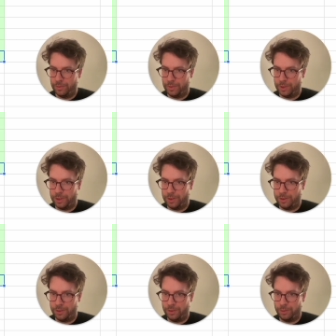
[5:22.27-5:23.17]

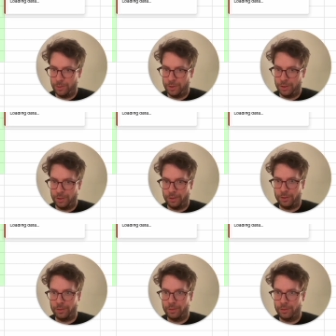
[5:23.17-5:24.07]
and this one I don't
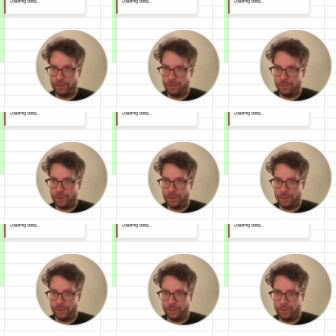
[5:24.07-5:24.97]
know I'm just
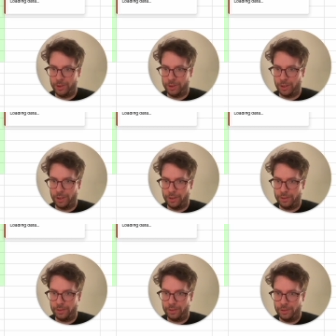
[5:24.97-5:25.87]
gonna retry
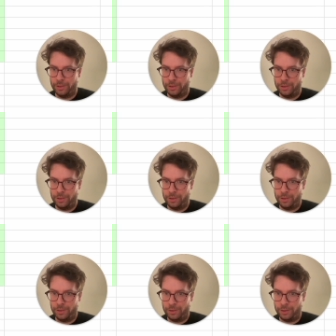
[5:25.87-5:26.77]
it
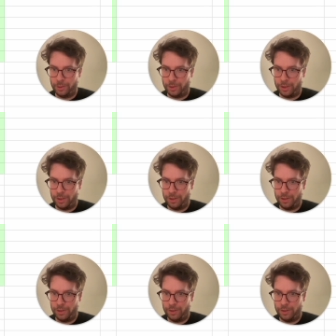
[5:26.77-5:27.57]
okay